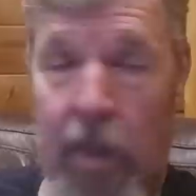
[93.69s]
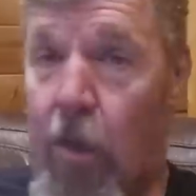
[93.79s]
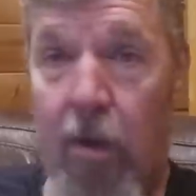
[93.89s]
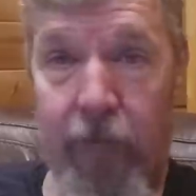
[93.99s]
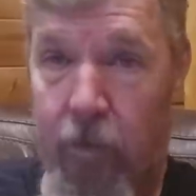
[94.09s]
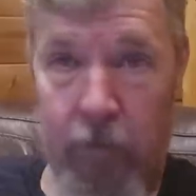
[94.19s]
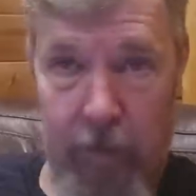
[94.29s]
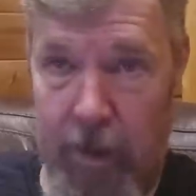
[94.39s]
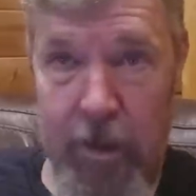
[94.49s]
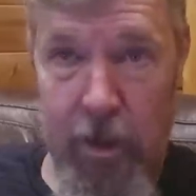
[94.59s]
However,
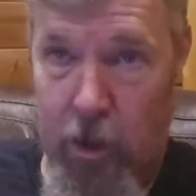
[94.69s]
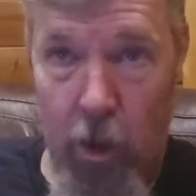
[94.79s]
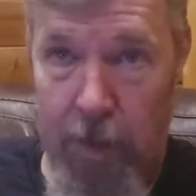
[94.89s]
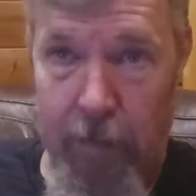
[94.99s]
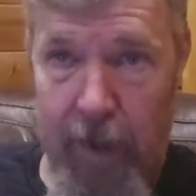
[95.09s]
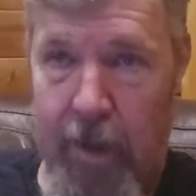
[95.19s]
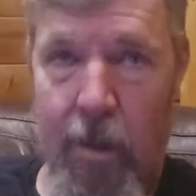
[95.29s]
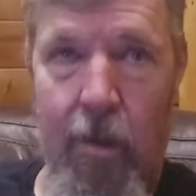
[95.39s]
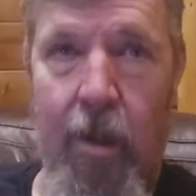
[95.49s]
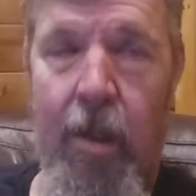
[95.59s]
this could be,
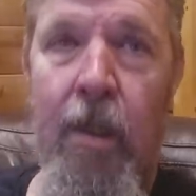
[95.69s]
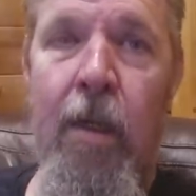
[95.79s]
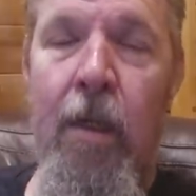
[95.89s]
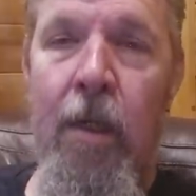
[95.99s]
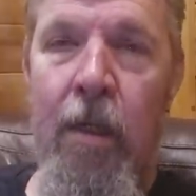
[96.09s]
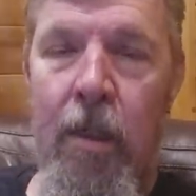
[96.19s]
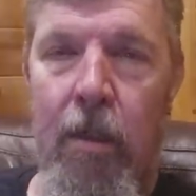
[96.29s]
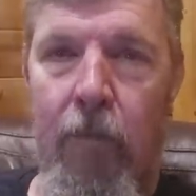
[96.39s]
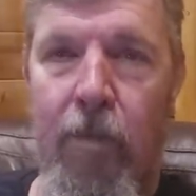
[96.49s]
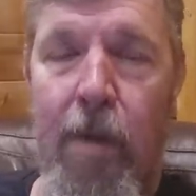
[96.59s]
all right? You
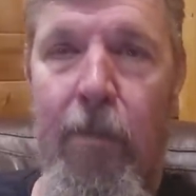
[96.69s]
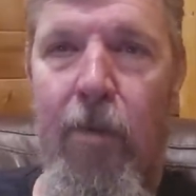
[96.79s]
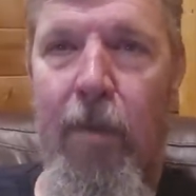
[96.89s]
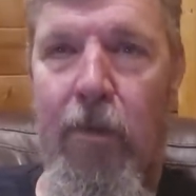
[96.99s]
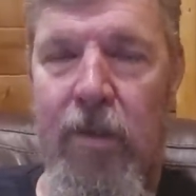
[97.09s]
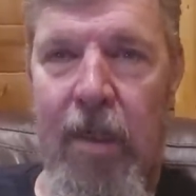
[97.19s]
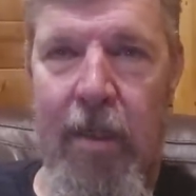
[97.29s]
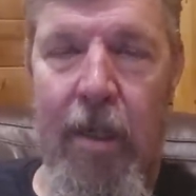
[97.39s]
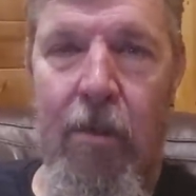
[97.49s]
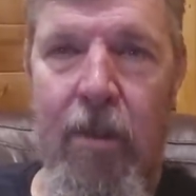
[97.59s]
know, remember Mount
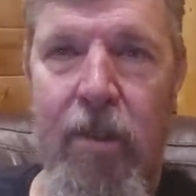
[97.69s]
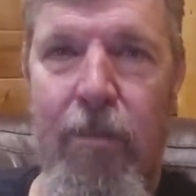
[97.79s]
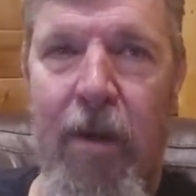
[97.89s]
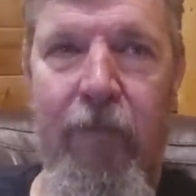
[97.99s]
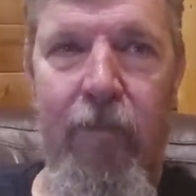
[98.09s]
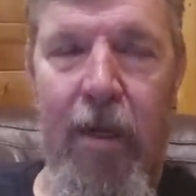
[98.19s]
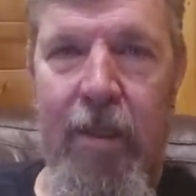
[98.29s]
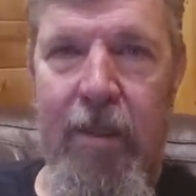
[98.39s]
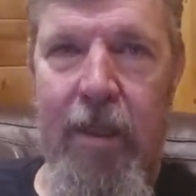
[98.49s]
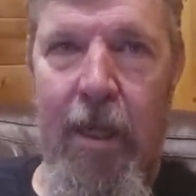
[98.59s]
St. Helens back from
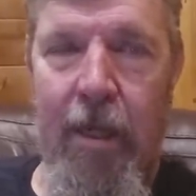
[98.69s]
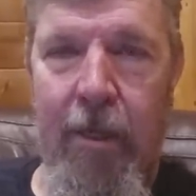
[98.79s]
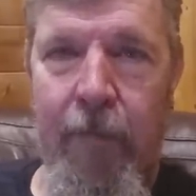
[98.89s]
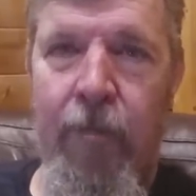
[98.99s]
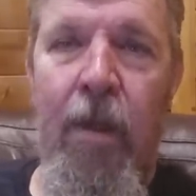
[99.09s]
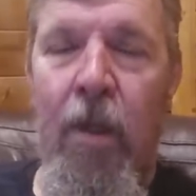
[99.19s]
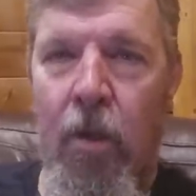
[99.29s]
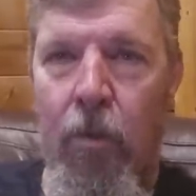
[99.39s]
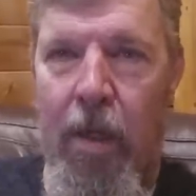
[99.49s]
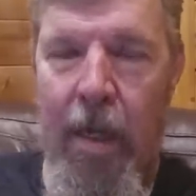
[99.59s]
1980?
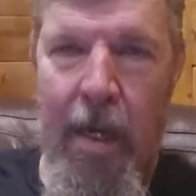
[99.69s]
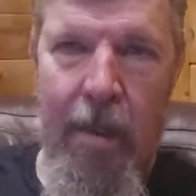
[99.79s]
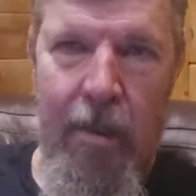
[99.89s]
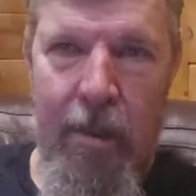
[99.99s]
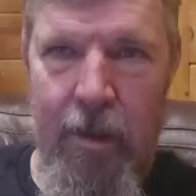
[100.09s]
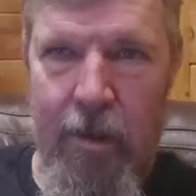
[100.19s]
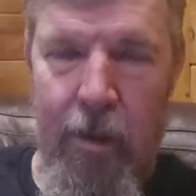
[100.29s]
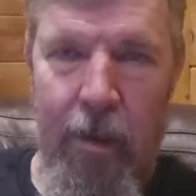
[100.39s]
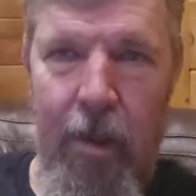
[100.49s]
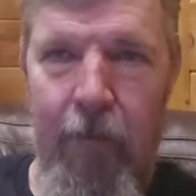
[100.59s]
We had the
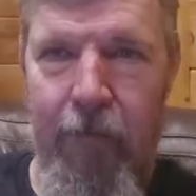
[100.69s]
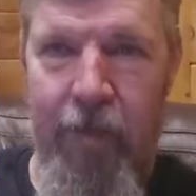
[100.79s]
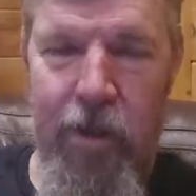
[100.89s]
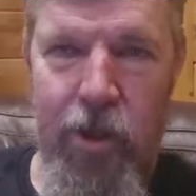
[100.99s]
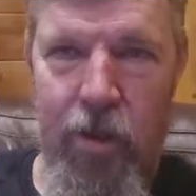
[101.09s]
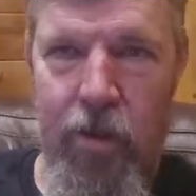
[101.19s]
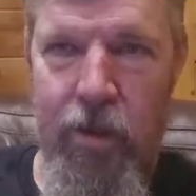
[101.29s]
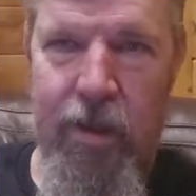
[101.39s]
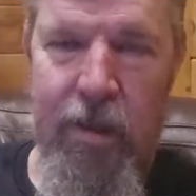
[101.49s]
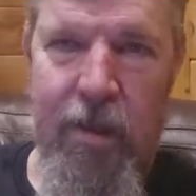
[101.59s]
little
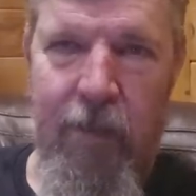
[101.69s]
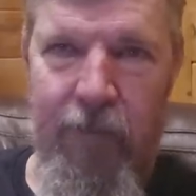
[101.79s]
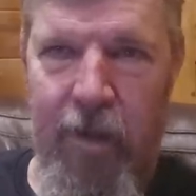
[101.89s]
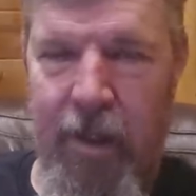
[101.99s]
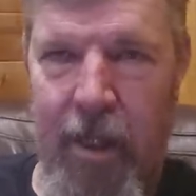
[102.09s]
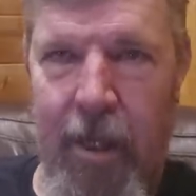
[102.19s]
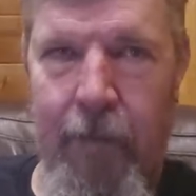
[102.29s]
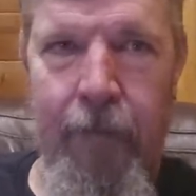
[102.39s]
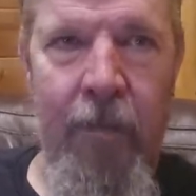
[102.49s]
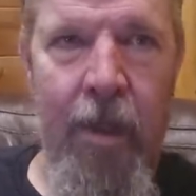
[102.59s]
fissures and stuff like
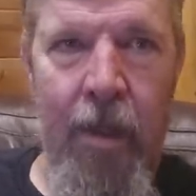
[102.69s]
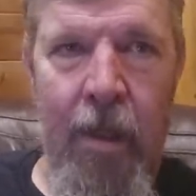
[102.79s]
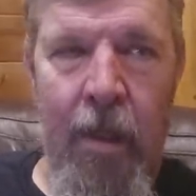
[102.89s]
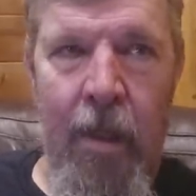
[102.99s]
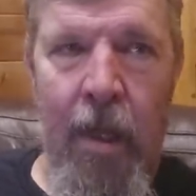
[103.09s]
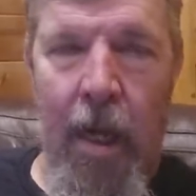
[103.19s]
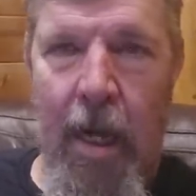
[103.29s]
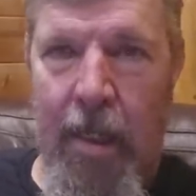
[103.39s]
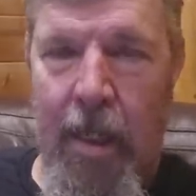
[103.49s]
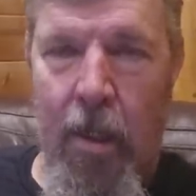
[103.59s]
that,
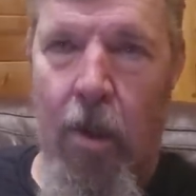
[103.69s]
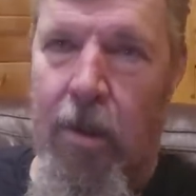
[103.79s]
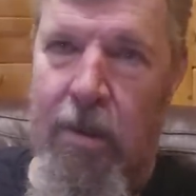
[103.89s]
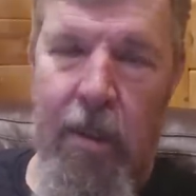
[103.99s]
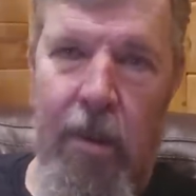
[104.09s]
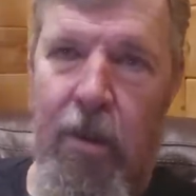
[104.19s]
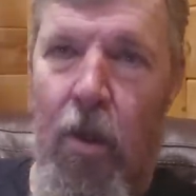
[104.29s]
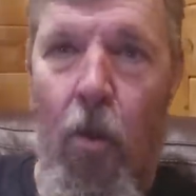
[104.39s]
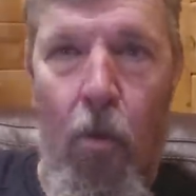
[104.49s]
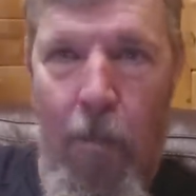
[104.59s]
and then all of a sudden
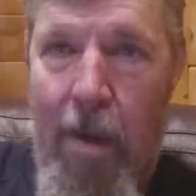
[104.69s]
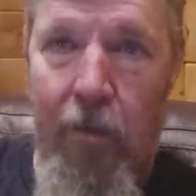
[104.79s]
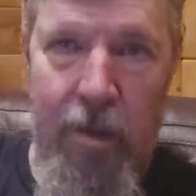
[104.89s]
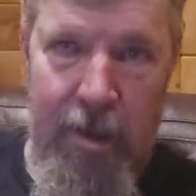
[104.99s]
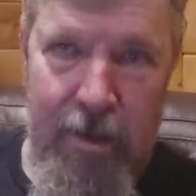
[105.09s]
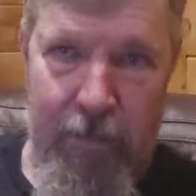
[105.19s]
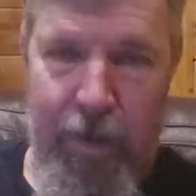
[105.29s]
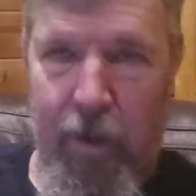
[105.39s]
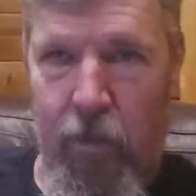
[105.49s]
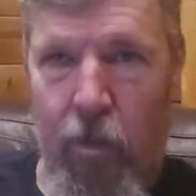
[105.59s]
the whole mountain
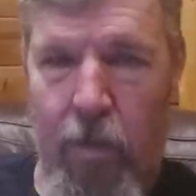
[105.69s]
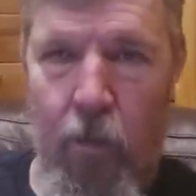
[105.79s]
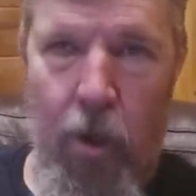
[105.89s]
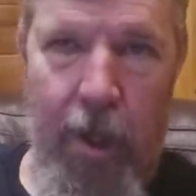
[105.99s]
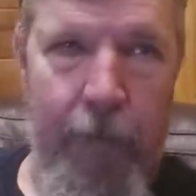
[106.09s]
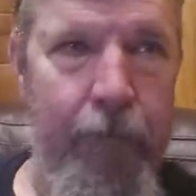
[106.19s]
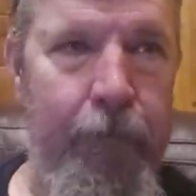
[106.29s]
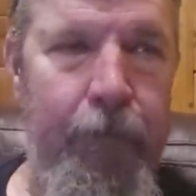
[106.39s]
disappeared one morning.